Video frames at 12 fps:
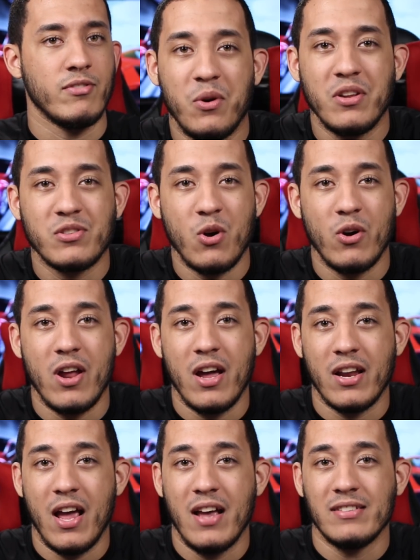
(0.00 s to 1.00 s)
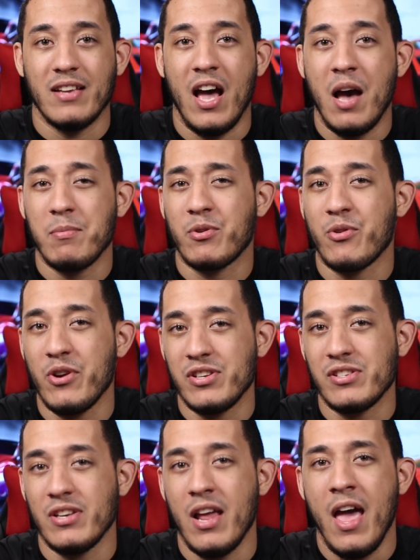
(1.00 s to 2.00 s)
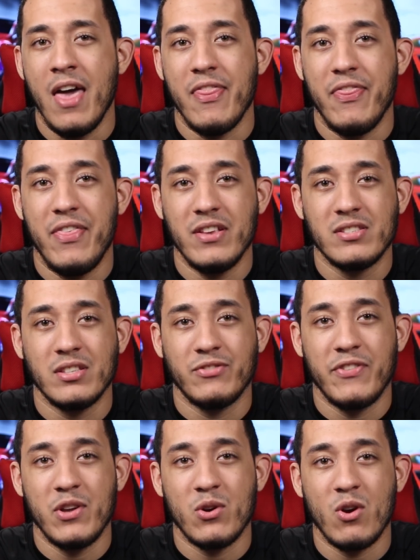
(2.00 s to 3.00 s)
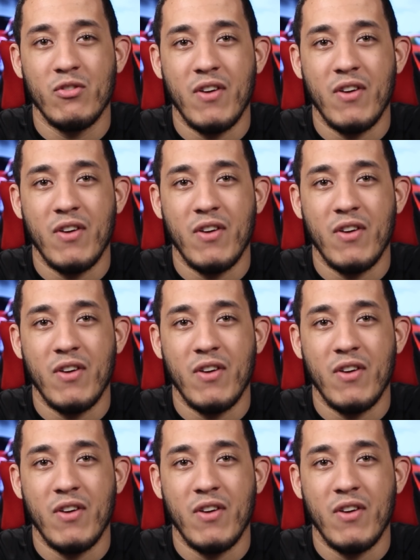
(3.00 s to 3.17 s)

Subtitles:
What is going on, guys? I'm Christian. This is Vehicle